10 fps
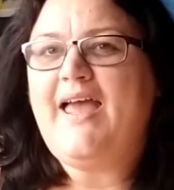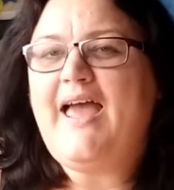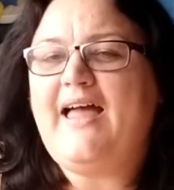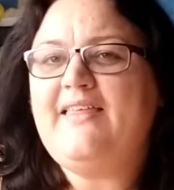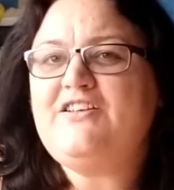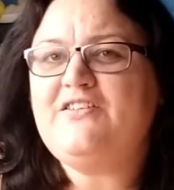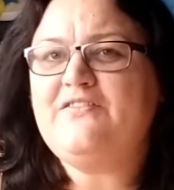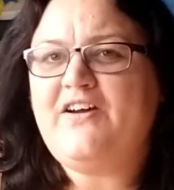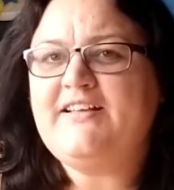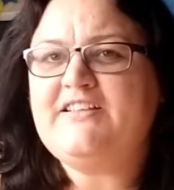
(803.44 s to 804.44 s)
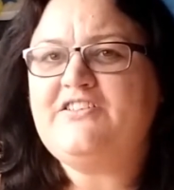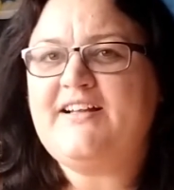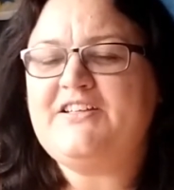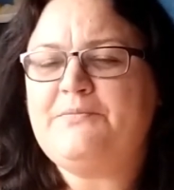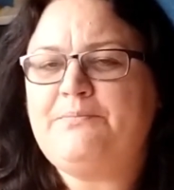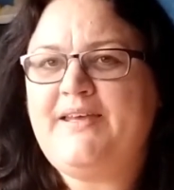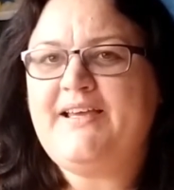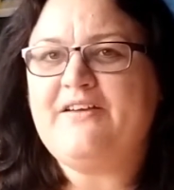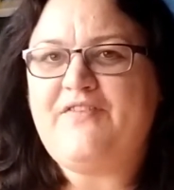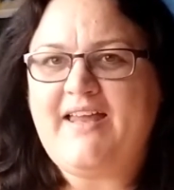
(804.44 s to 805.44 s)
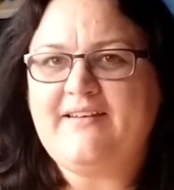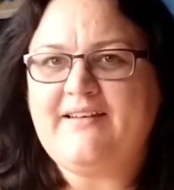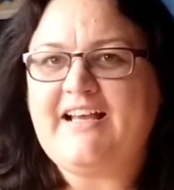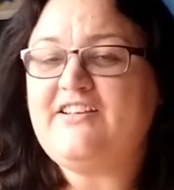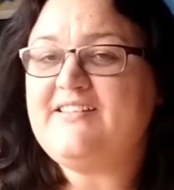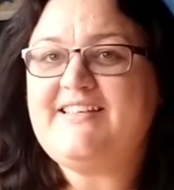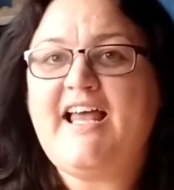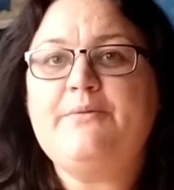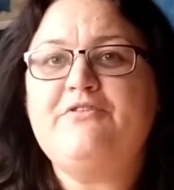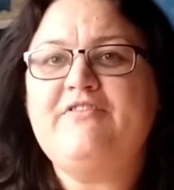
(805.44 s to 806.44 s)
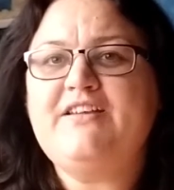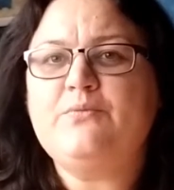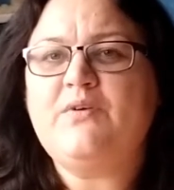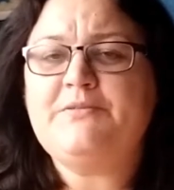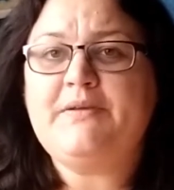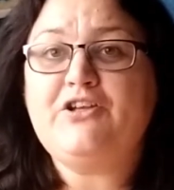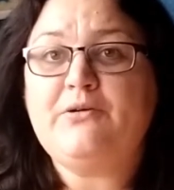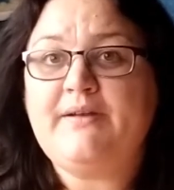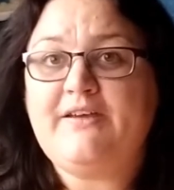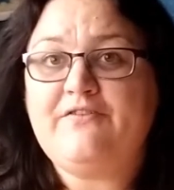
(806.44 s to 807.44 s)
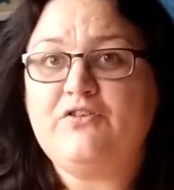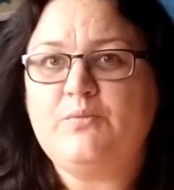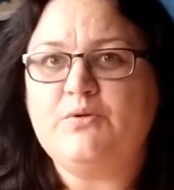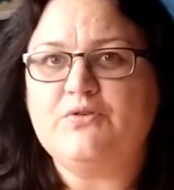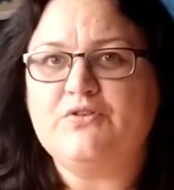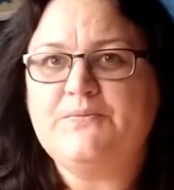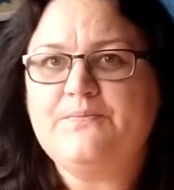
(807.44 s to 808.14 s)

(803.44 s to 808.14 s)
And then she's invited to like this big event, and she doesn't tell him the reason why she's been nominated for an award.